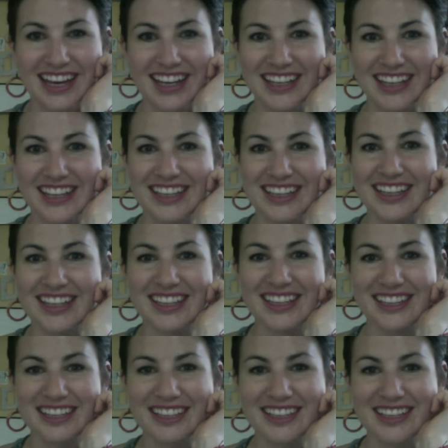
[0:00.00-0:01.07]
And you got
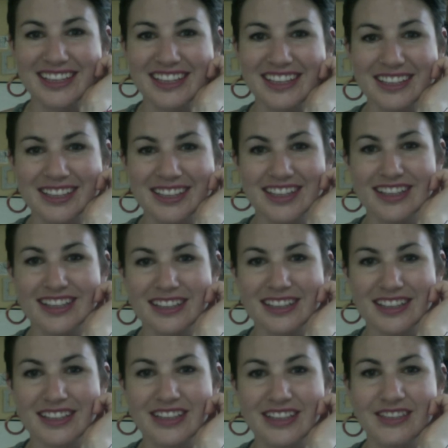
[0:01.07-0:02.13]
Gail Simone
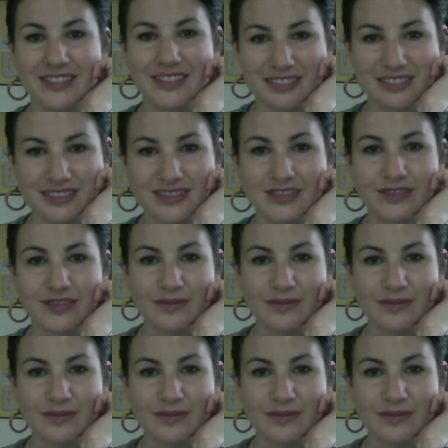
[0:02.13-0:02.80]
in there too.